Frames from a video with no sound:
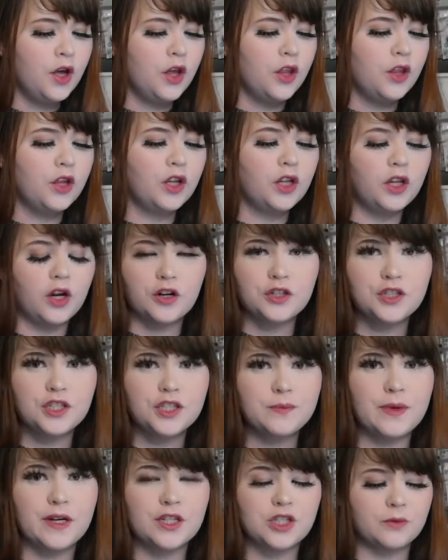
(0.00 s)
The
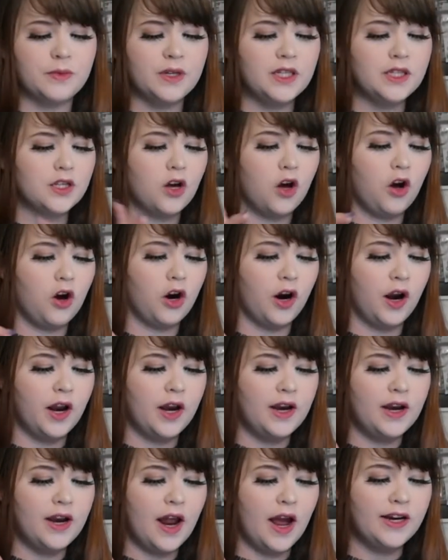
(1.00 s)
largest measurements are
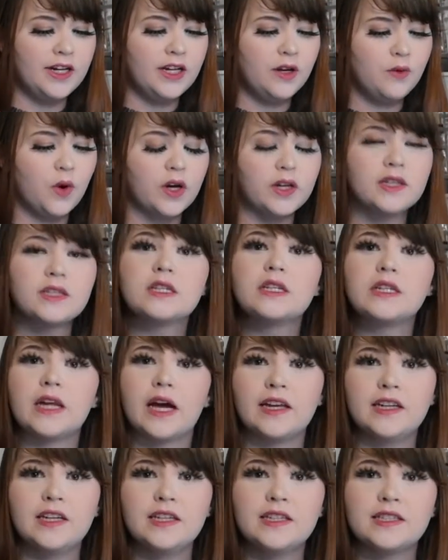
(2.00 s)
91 to
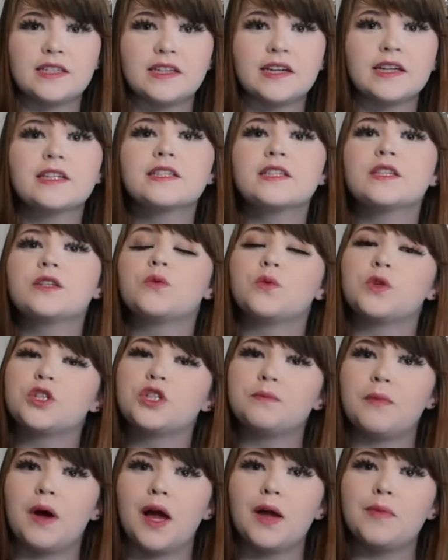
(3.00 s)
96,
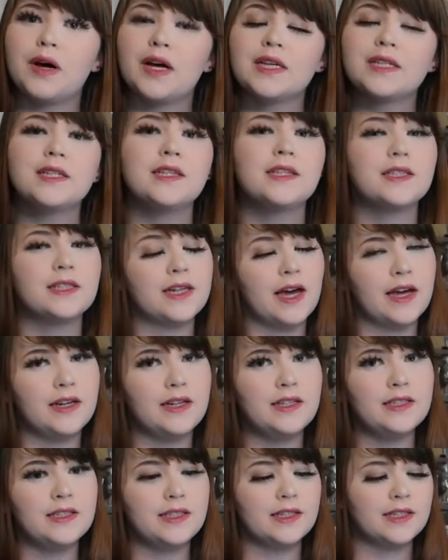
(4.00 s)
which my bust is
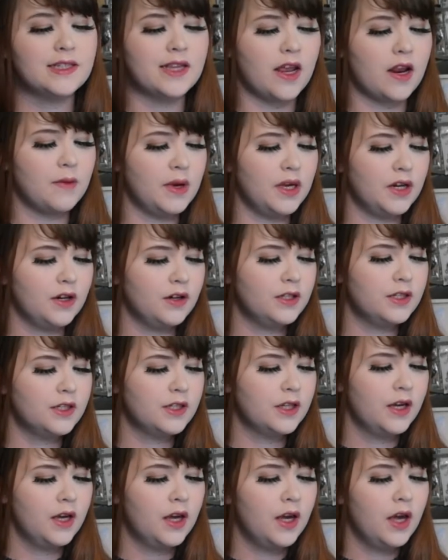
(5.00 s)
96 centimeters,
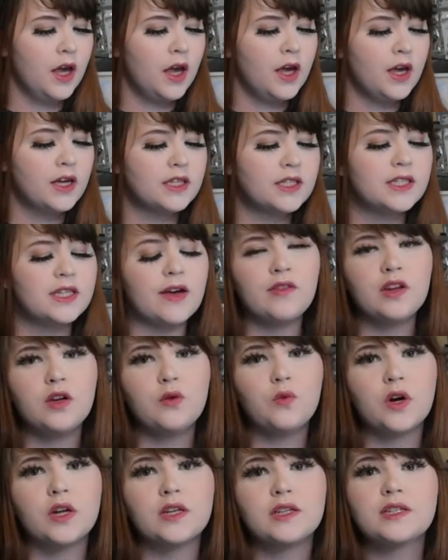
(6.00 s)

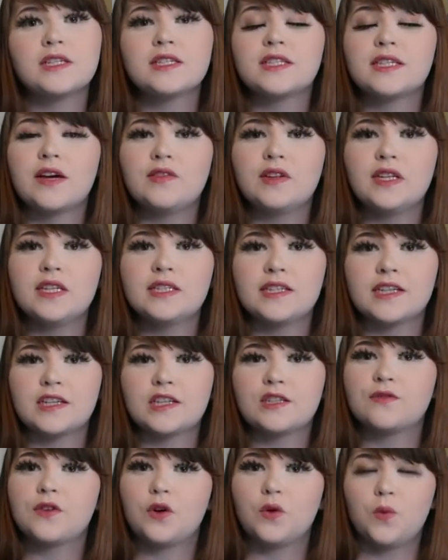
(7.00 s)
71 to
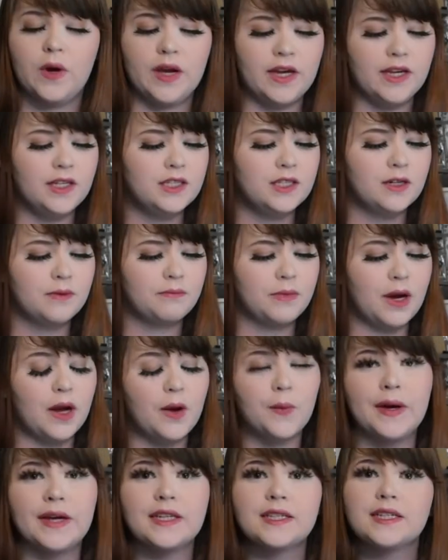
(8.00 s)
76 for waist, my
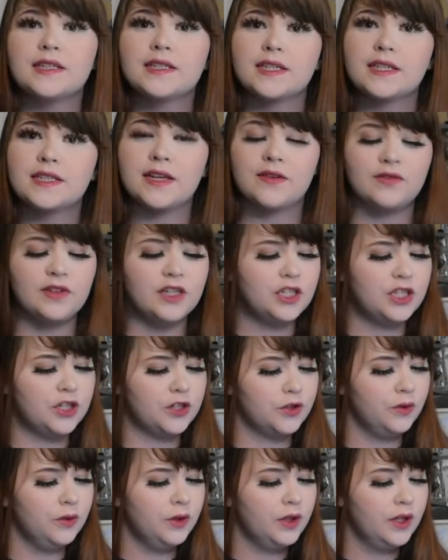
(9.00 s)
waist is a 72,